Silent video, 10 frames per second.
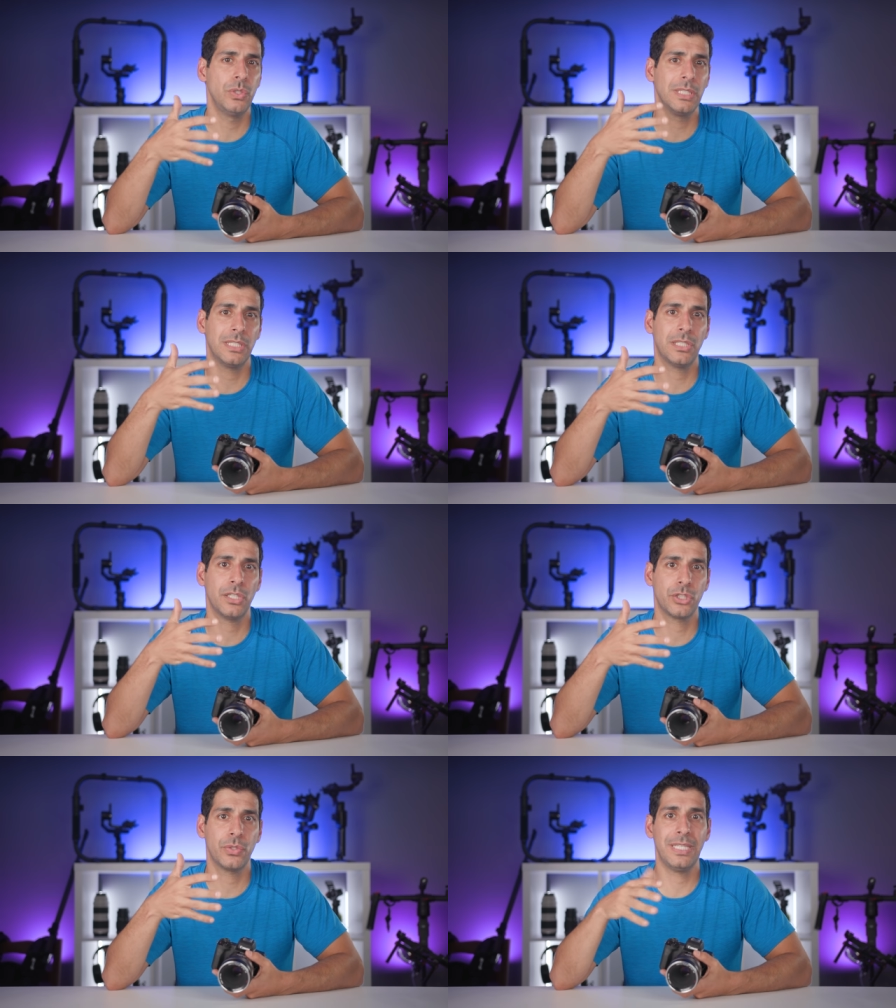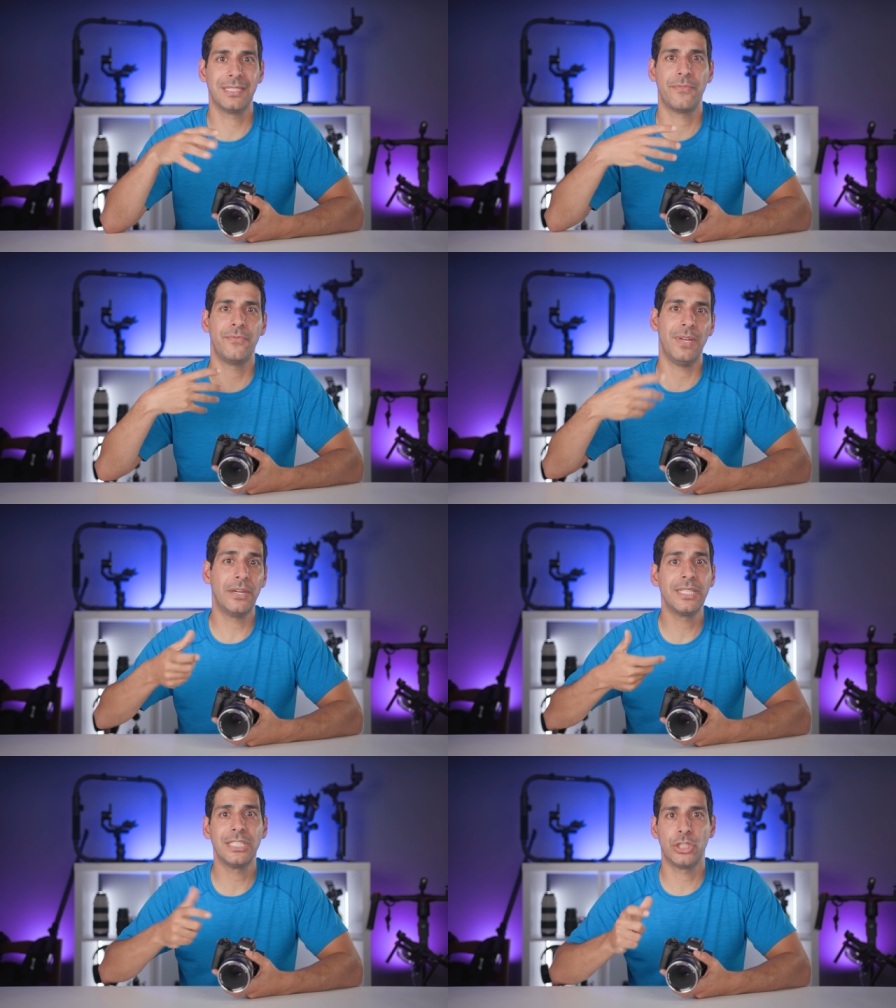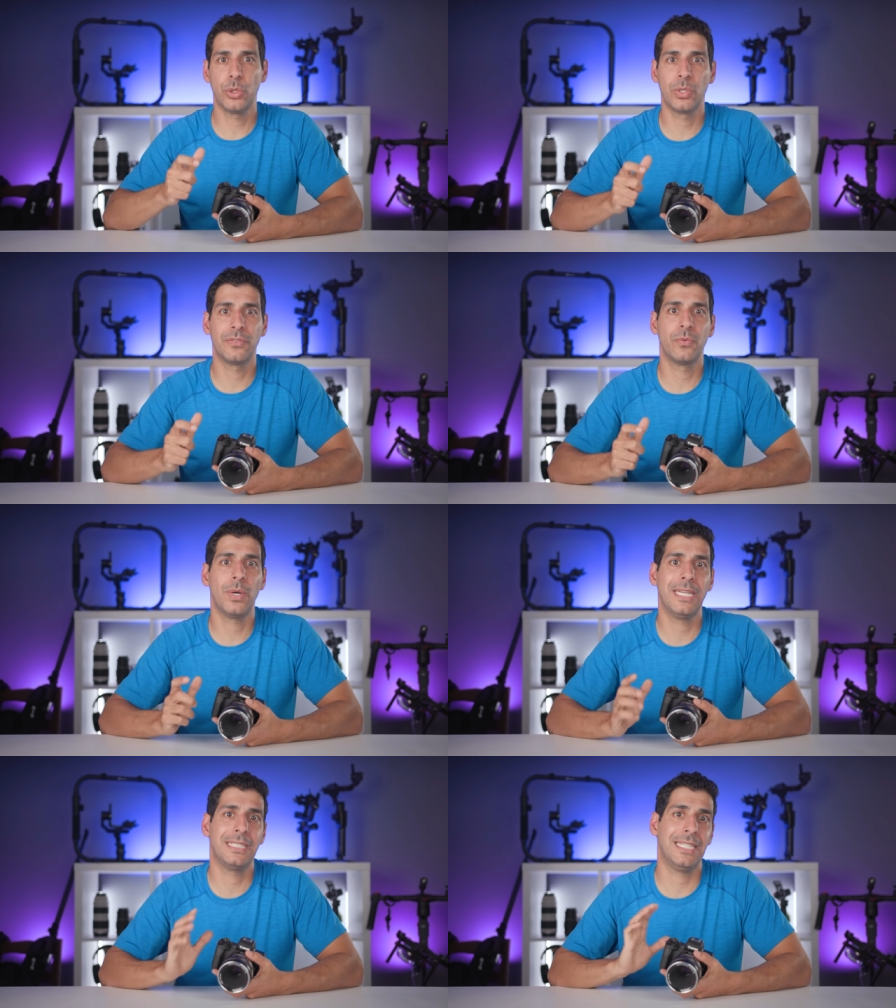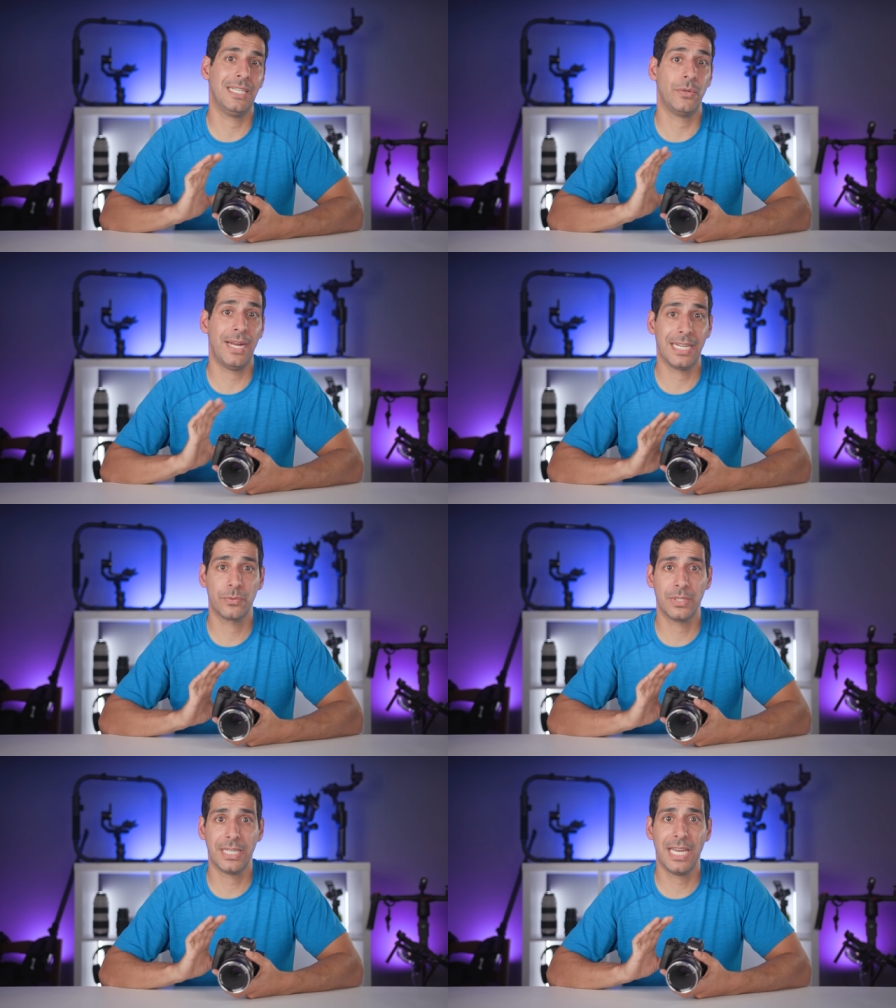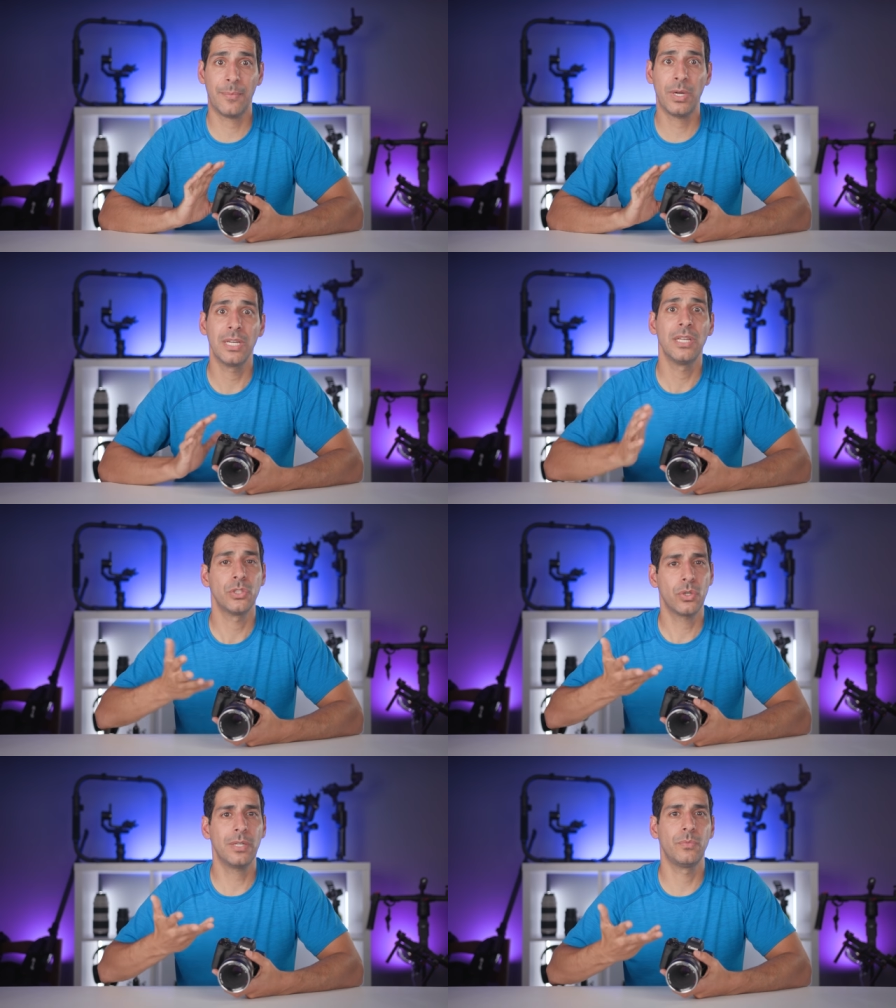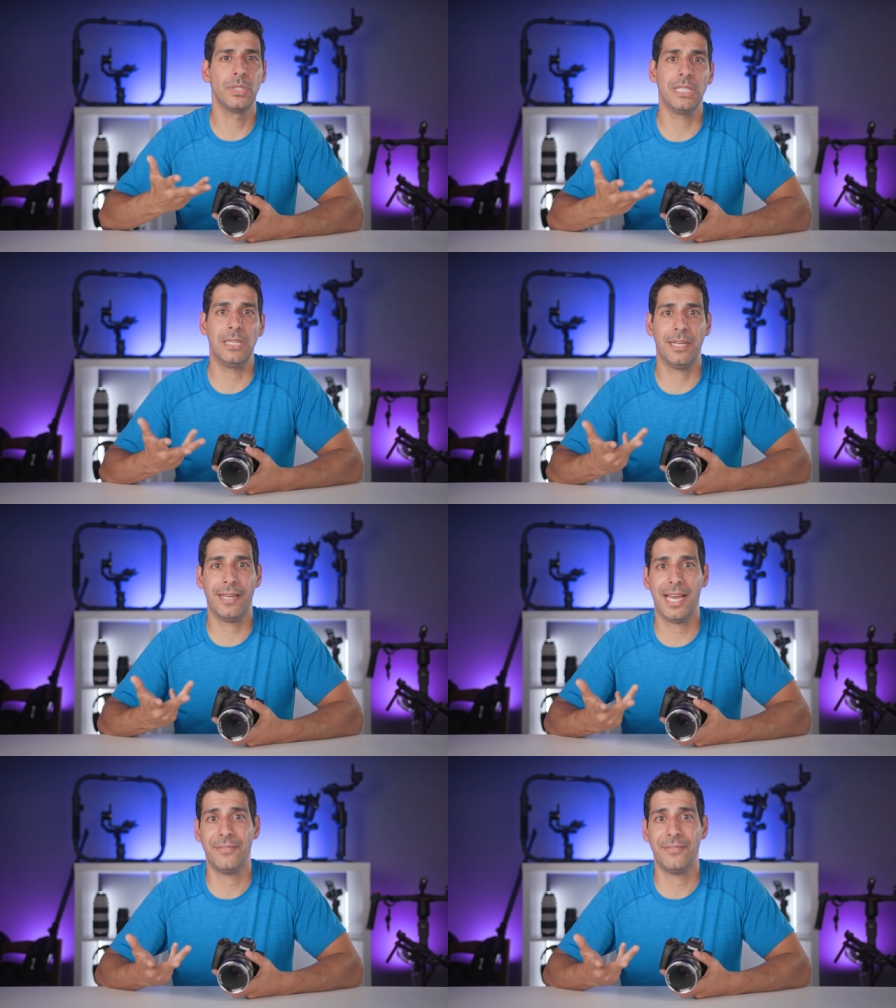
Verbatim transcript: Using the touchscreen is a very intuitive way to interact with the camera, so I really like